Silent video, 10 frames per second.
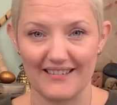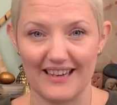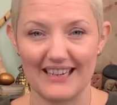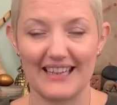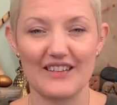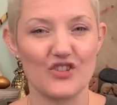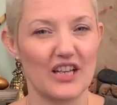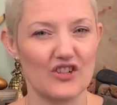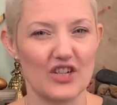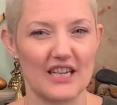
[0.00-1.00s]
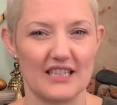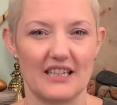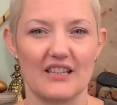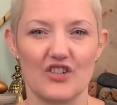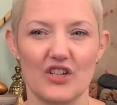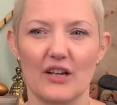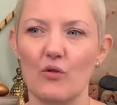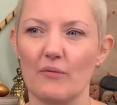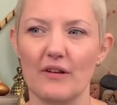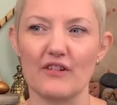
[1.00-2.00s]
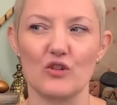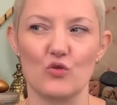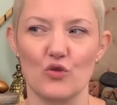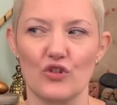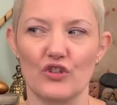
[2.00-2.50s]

And that's really interesting, because you're like, well, I'm never alone.